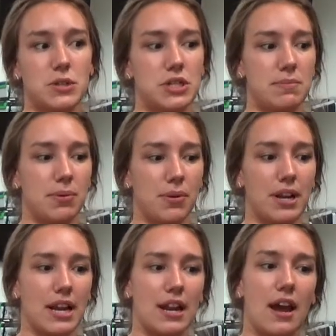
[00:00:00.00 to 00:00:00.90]
She brought
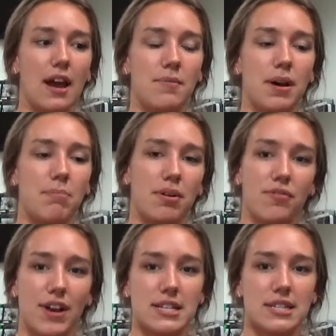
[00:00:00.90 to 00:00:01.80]
in a
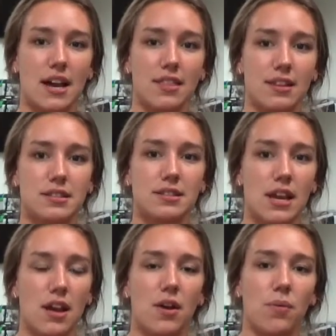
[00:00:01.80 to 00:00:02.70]
professor that's
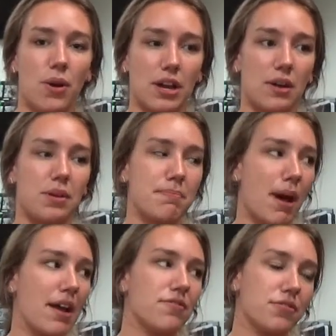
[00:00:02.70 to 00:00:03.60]
working with
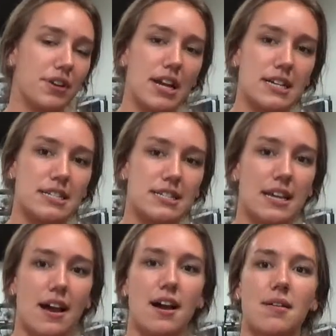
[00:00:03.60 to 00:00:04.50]
mindfulness
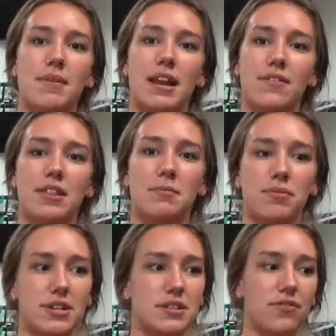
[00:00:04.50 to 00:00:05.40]
and everything,
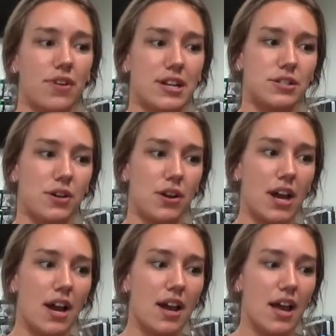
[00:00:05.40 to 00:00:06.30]
Professor Fred
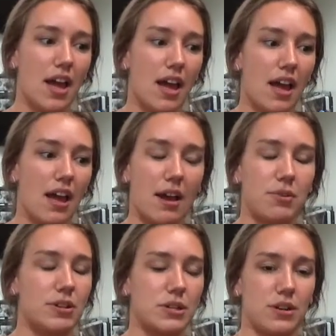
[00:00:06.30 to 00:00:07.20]
Turner.
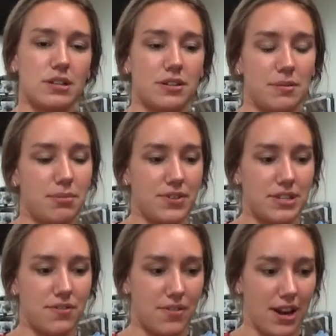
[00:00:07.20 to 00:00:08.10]
Not Turner, sorry,
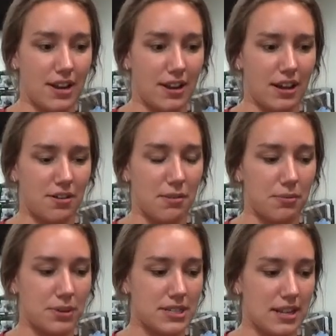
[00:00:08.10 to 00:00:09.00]
Professor Fred. I can't
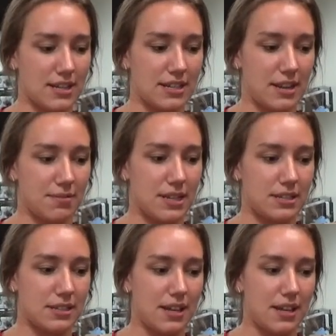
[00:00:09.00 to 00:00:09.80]
remember what his last name is.